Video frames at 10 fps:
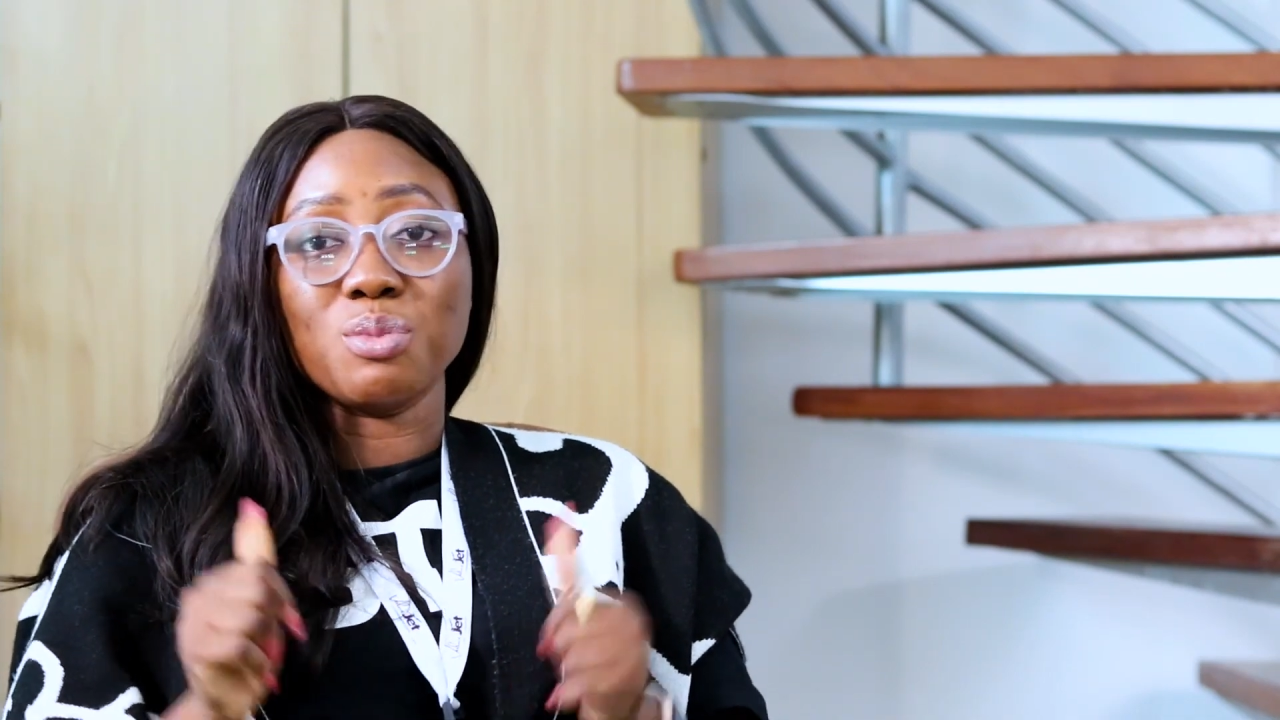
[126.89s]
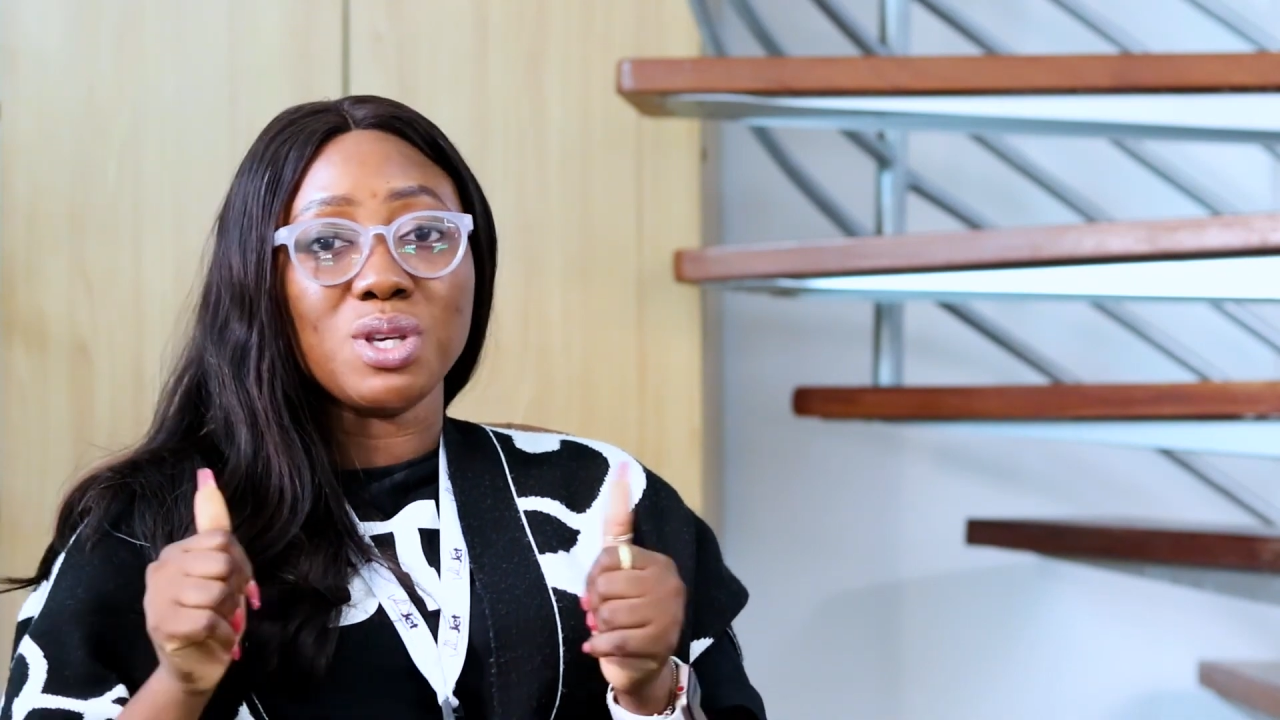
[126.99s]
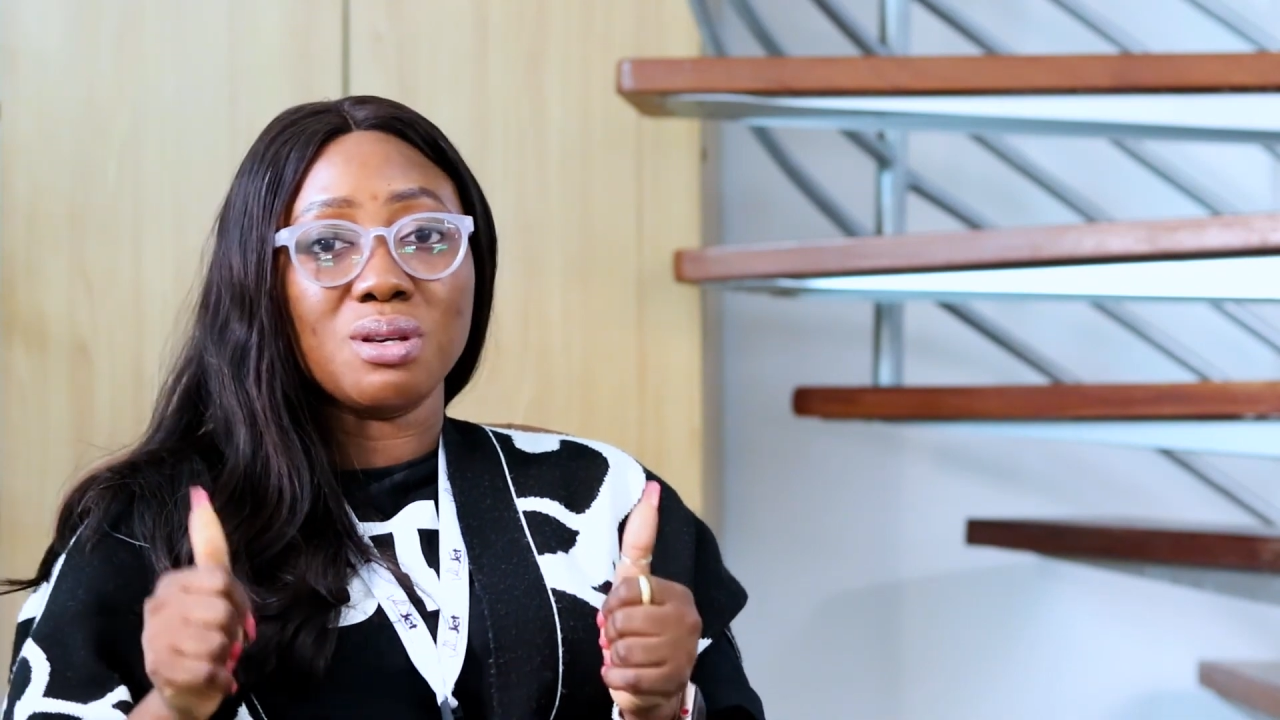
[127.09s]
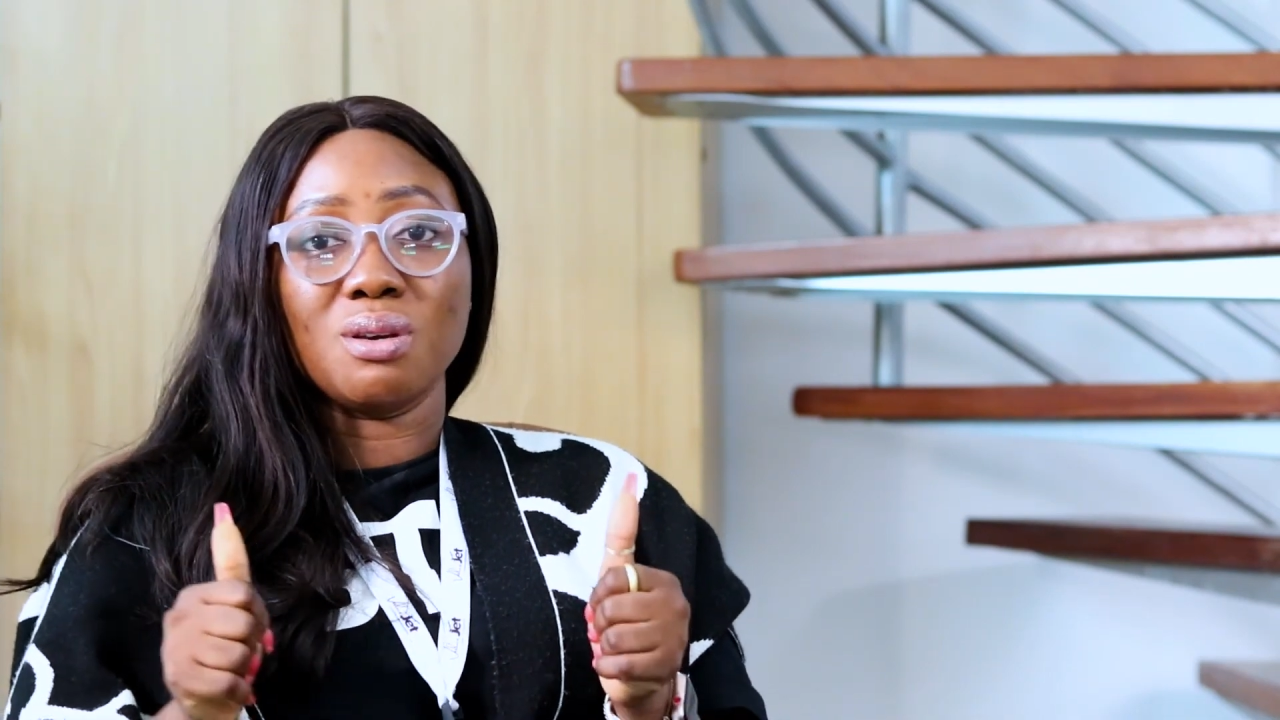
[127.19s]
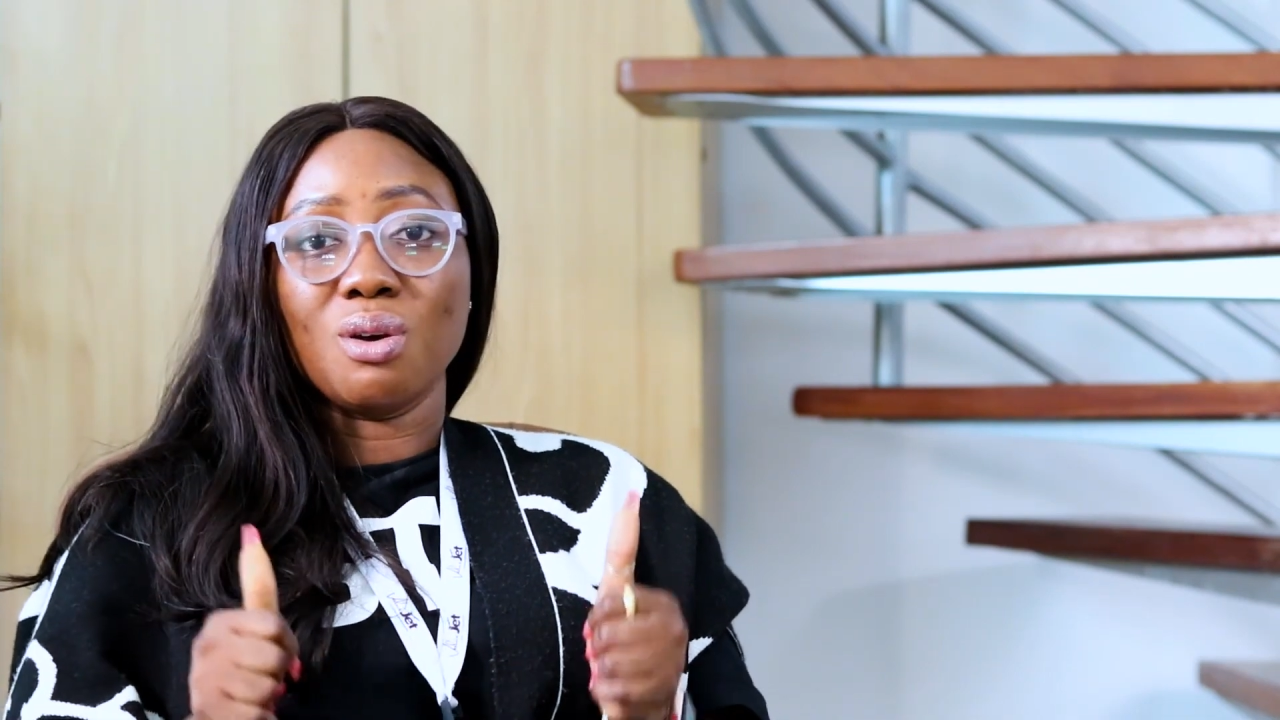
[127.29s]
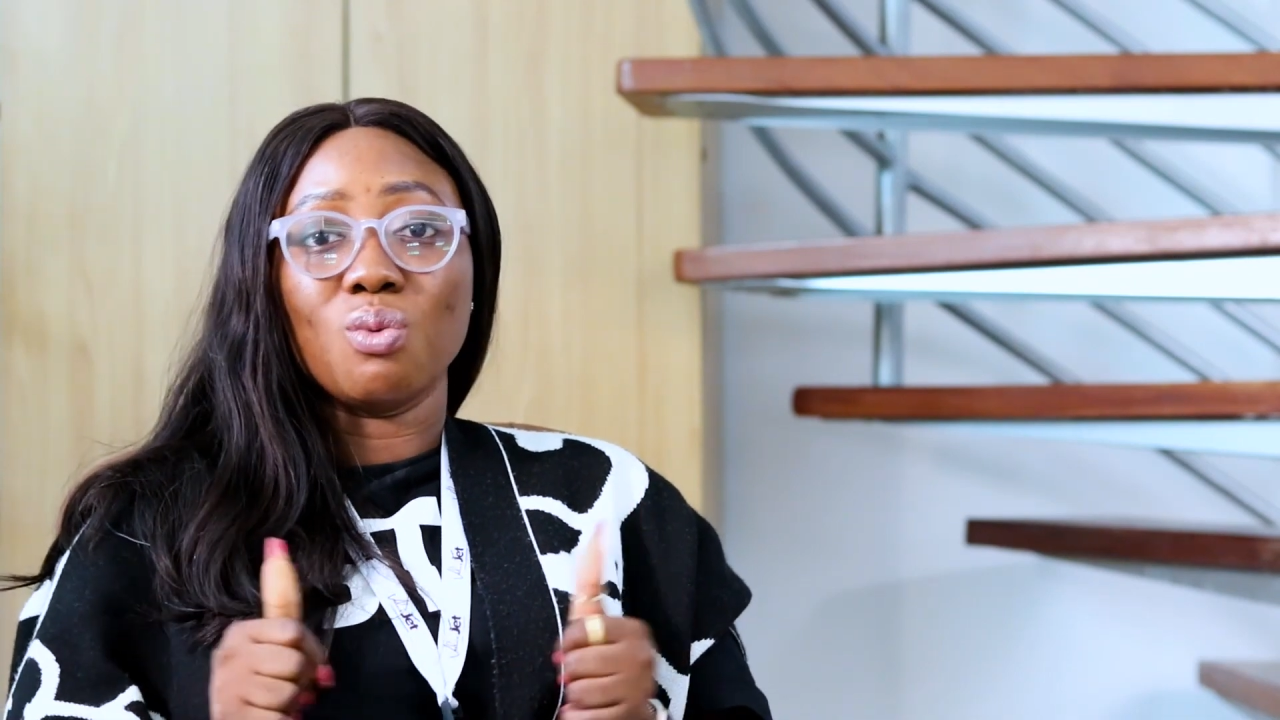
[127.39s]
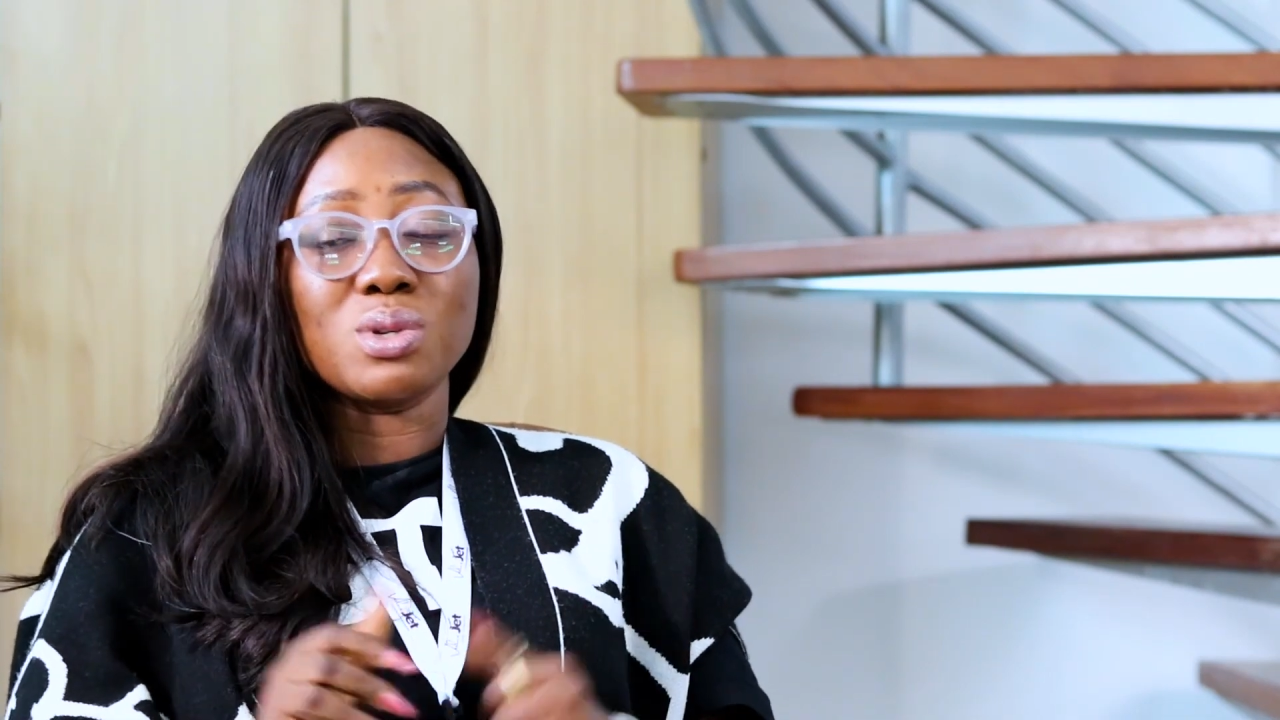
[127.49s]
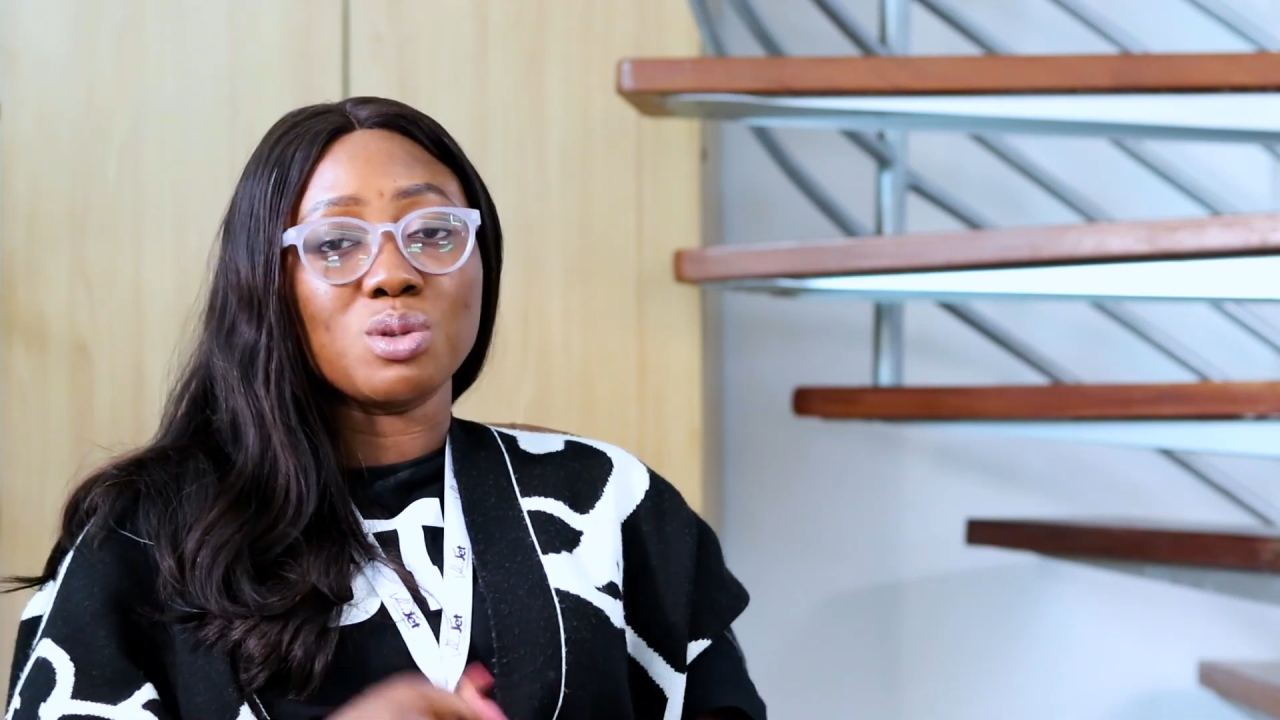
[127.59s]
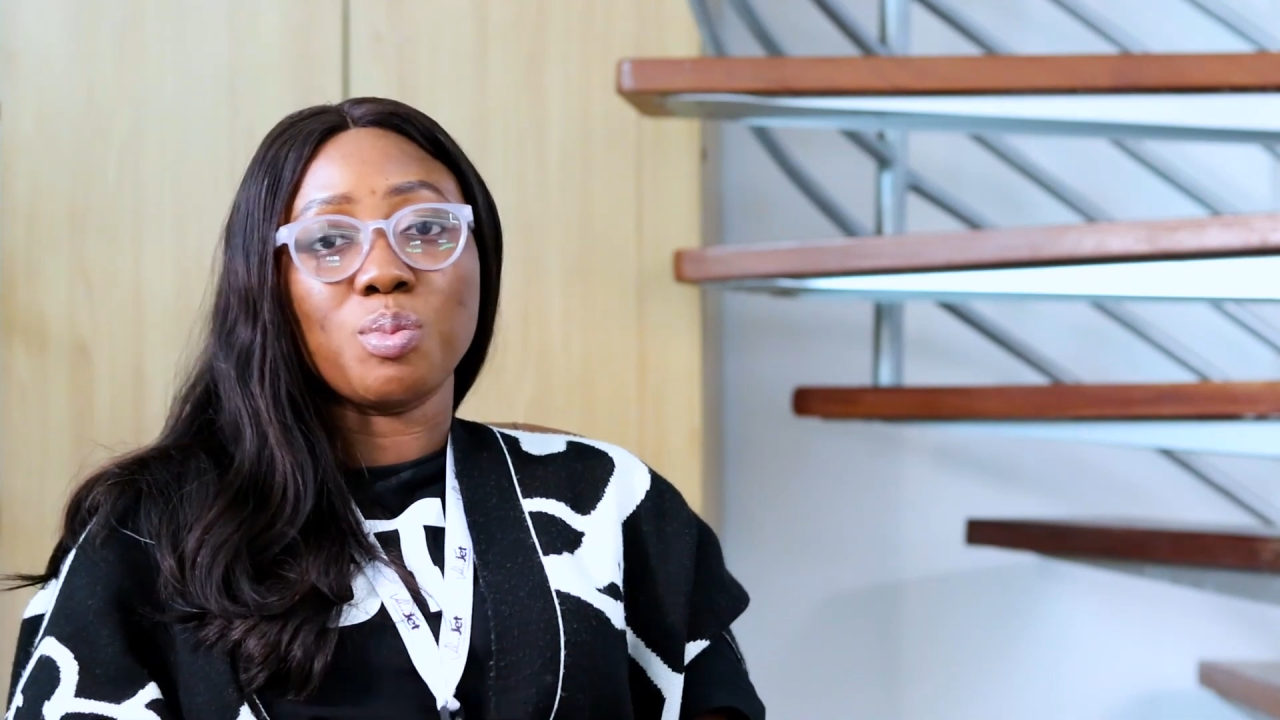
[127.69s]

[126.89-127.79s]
me was a